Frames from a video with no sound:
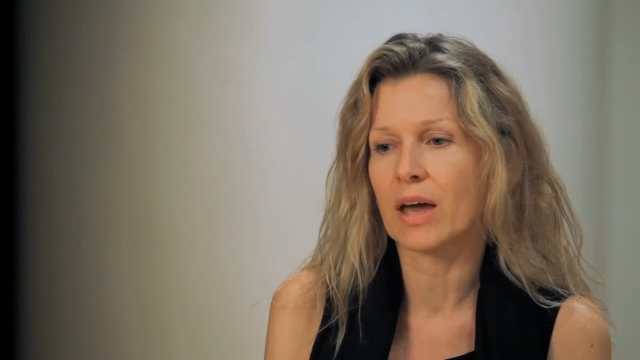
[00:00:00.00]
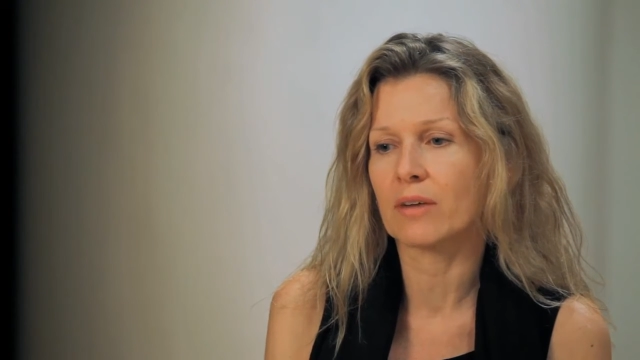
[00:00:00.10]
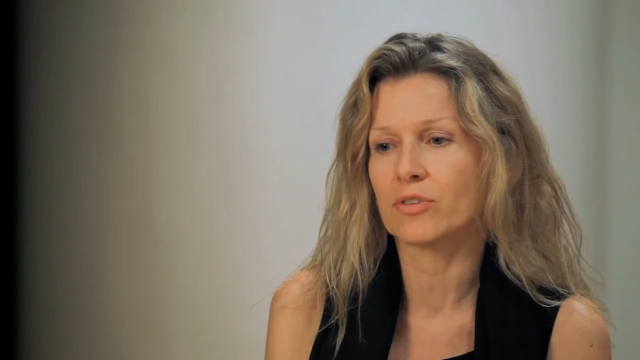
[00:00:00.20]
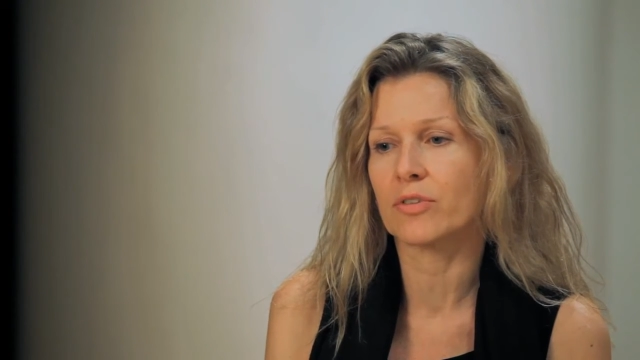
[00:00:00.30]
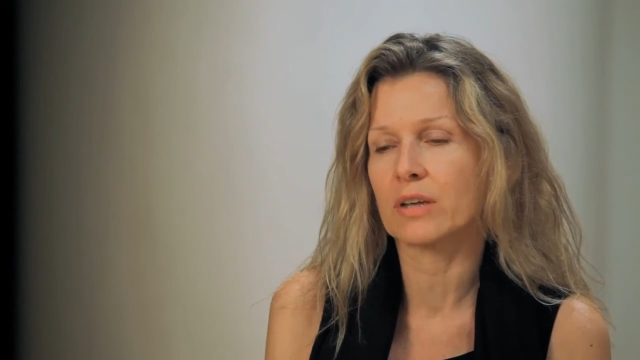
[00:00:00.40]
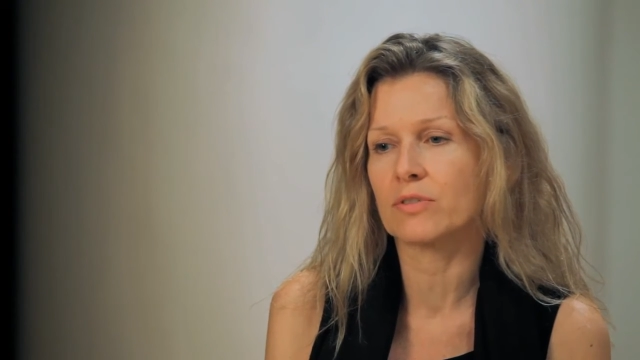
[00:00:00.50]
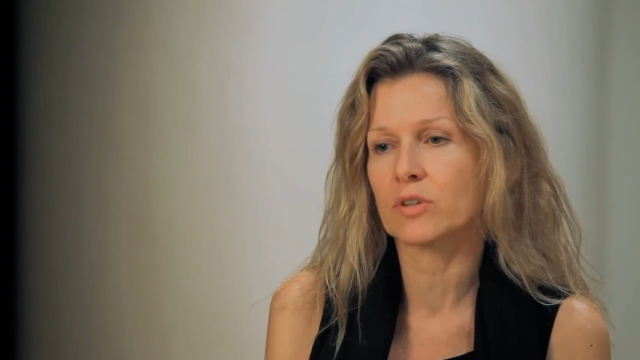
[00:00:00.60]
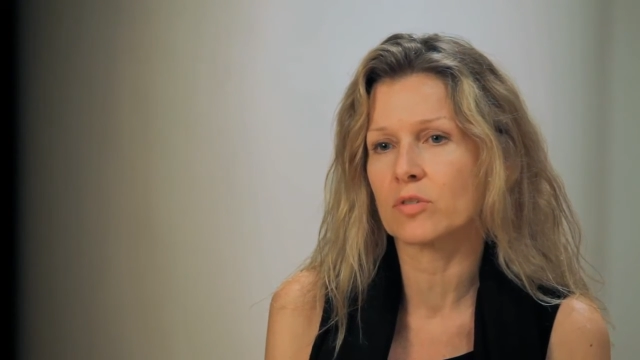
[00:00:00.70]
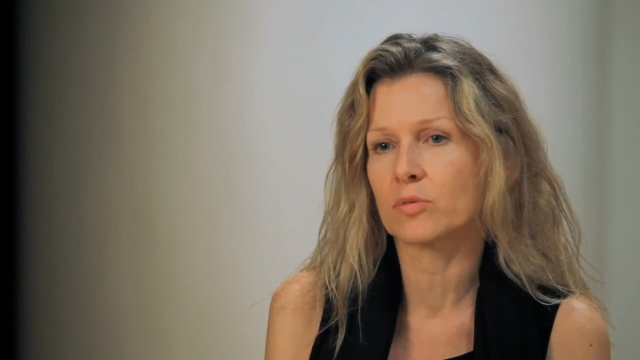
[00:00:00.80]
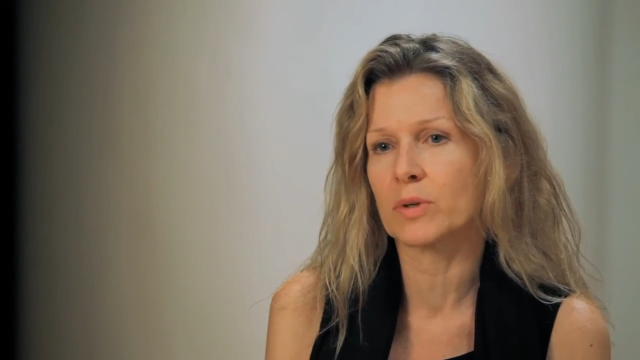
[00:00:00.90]
after they've
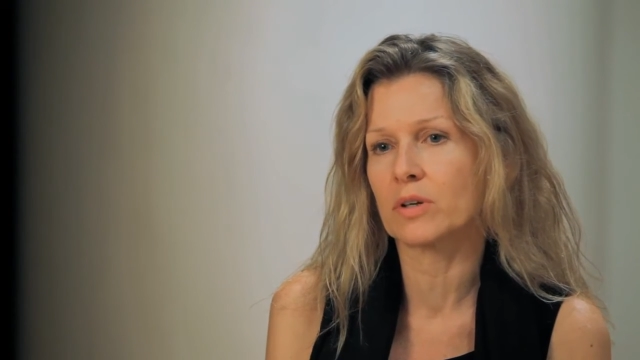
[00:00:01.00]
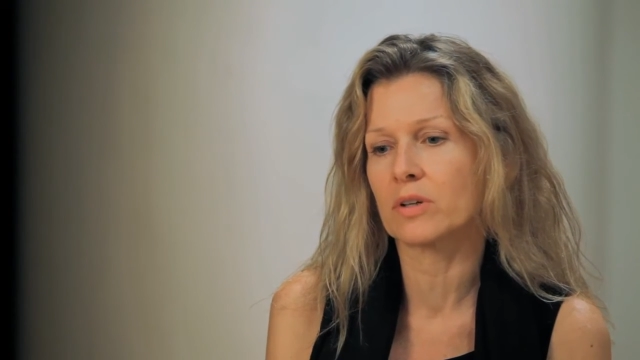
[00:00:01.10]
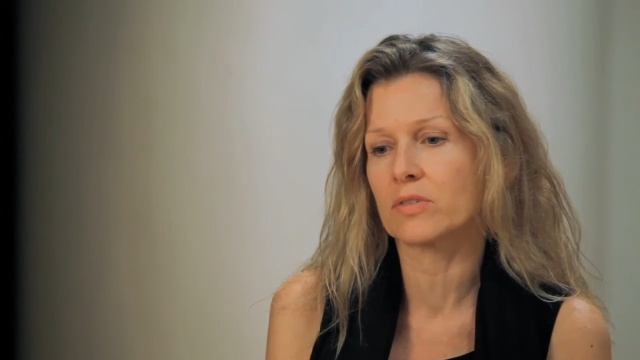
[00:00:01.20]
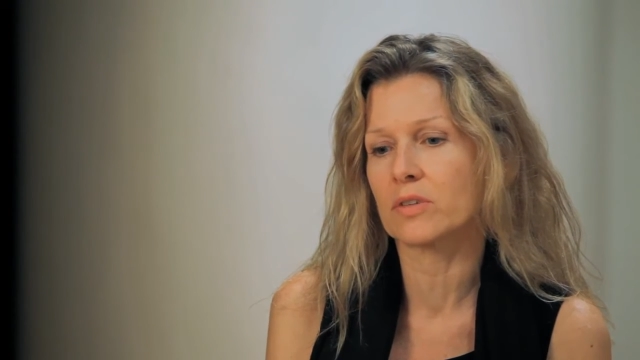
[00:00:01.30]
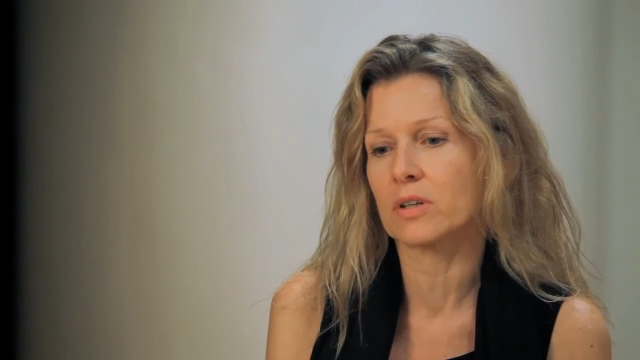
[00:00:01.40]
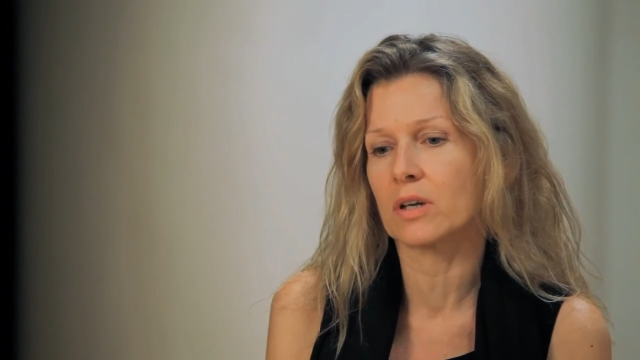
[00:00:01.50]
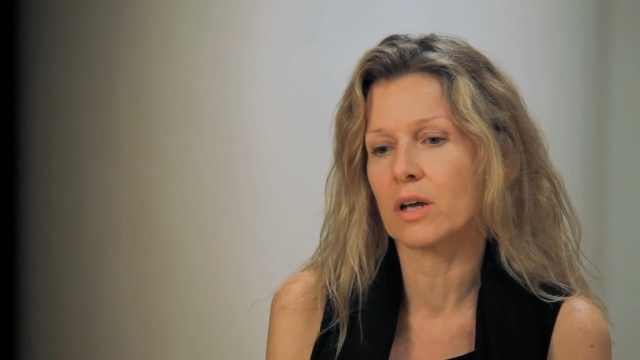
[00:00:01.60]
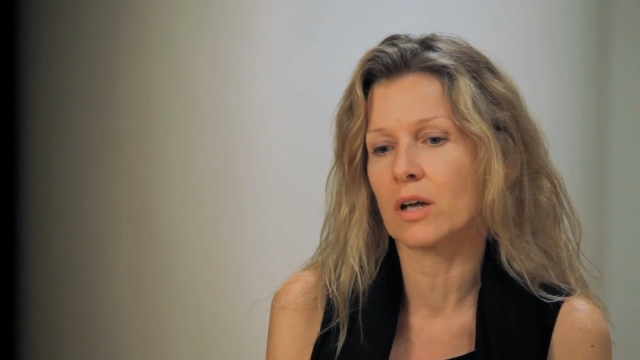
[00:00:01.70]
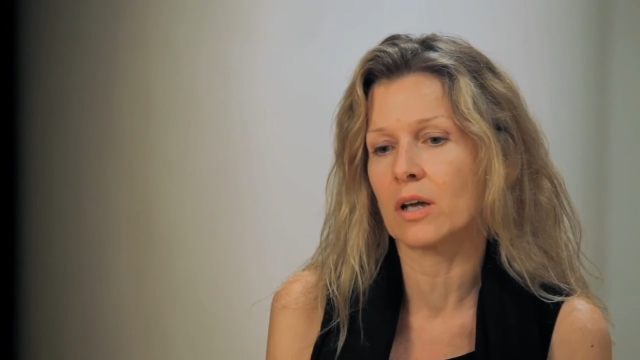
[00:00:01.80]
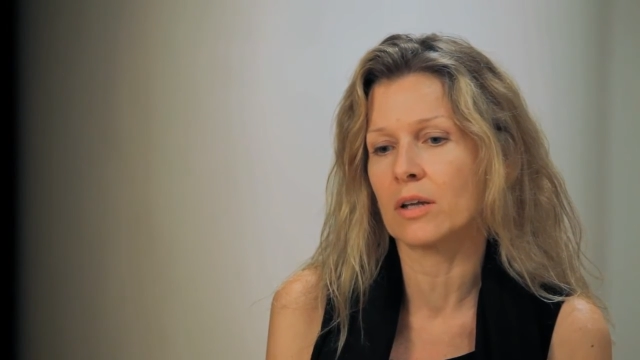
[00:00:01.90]
experienced
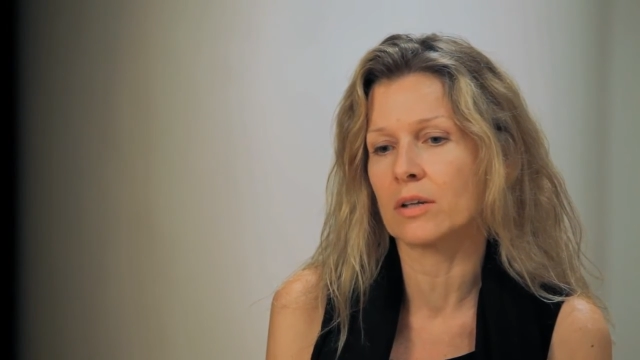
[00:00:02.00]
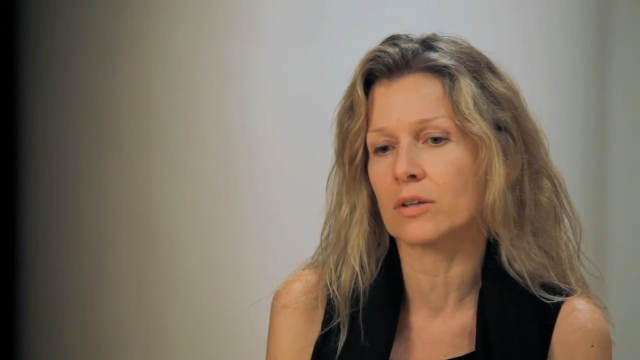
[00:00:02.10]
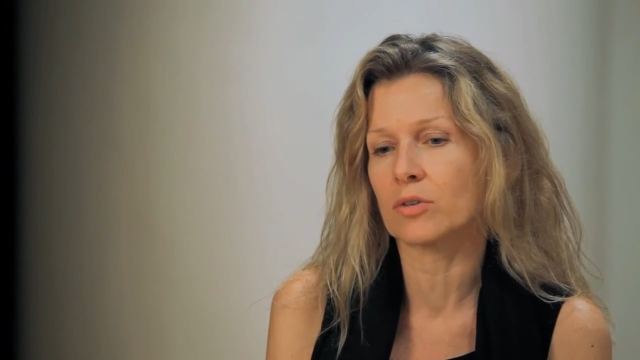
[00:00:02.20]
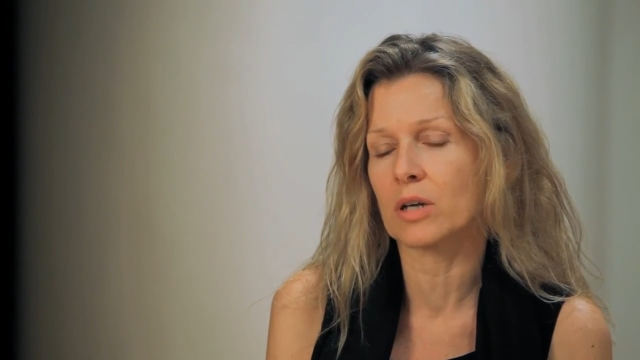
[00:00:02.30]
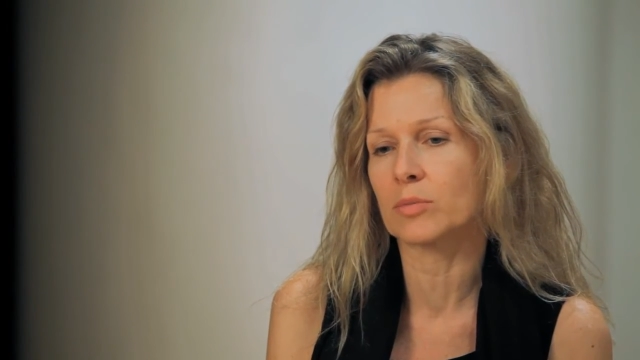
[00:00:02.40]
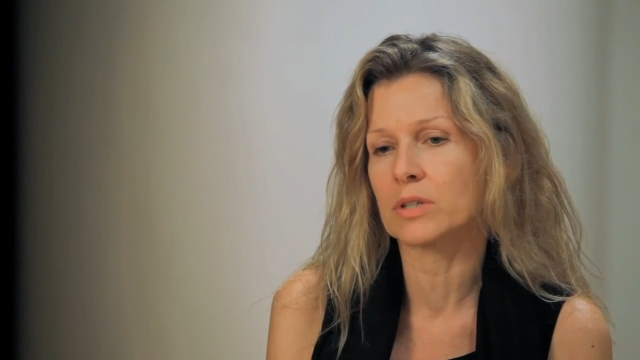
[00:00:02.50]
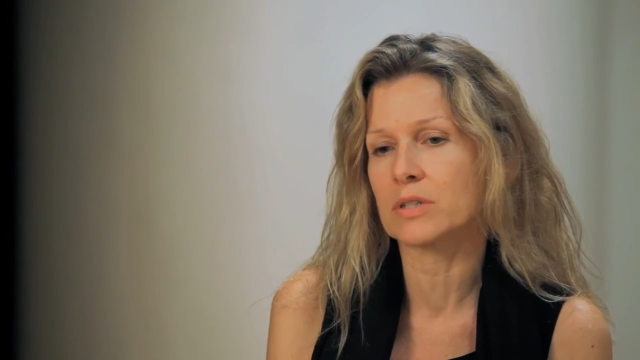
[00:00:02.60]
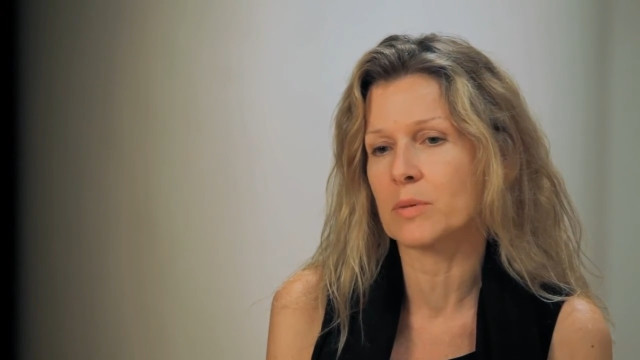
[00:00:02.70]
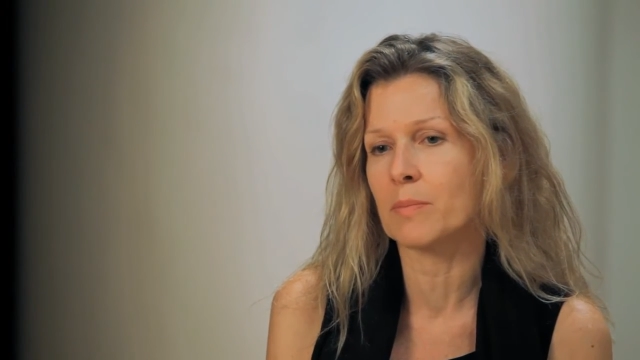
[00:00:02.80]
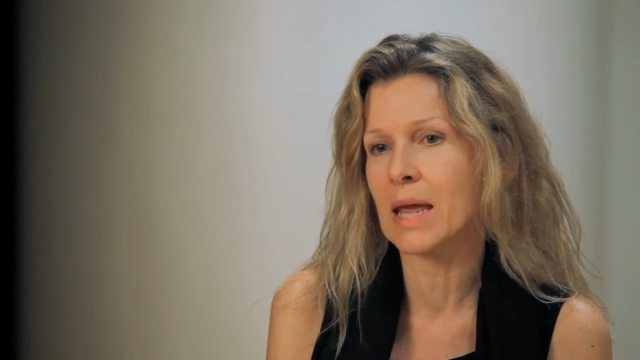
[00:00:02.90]
an incredibly
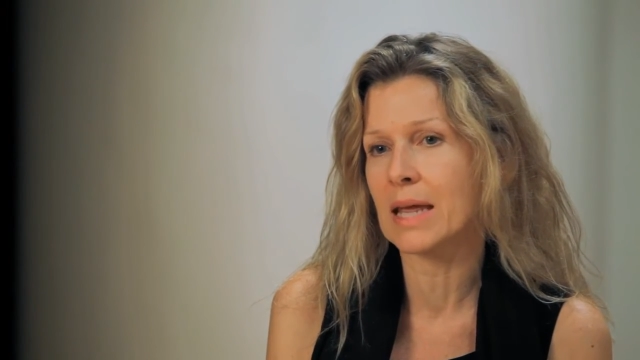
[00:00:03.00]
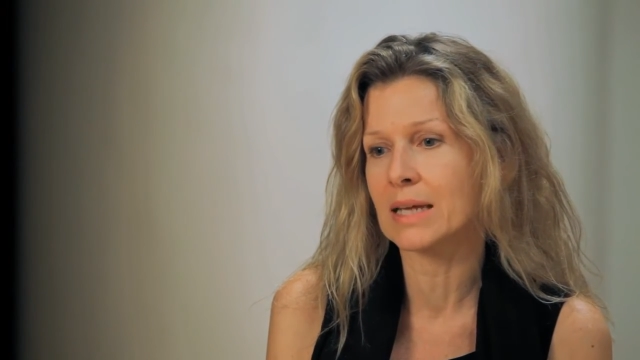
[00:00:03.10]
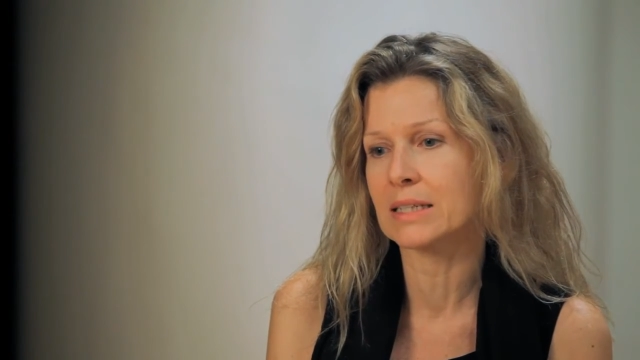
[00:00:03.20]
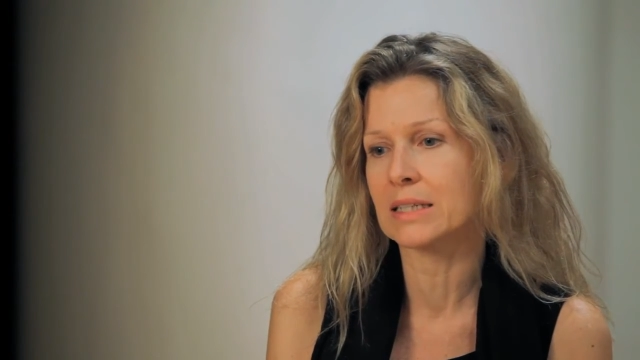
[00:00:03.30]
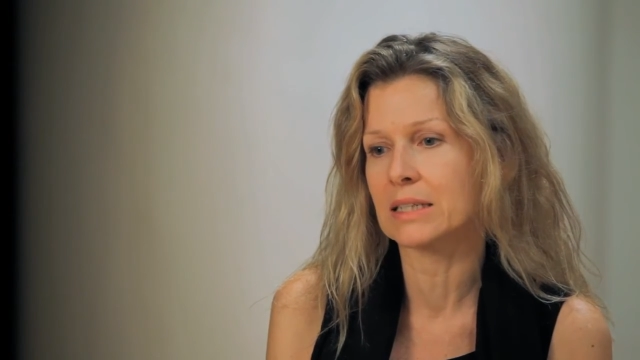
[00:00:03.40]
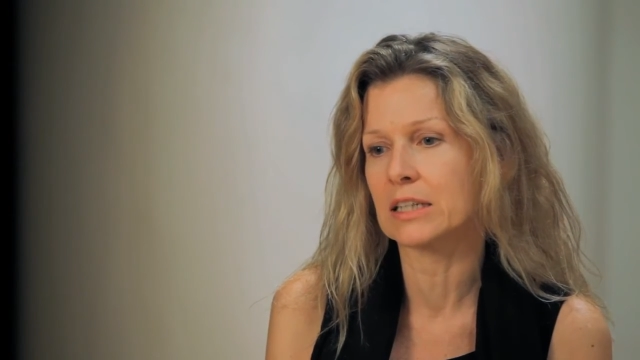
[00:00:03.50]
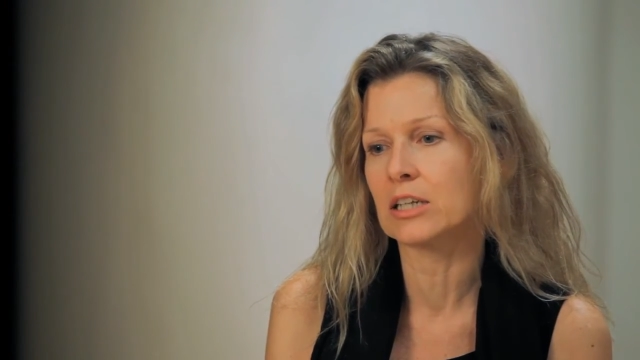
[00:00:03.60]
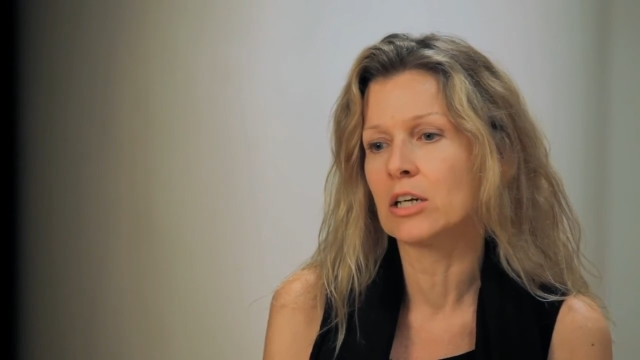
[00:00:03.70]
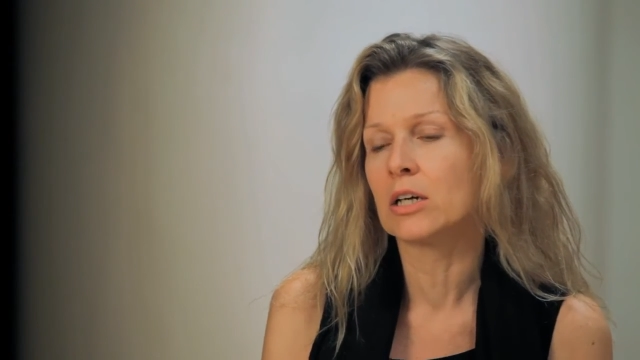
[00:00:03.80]
demanding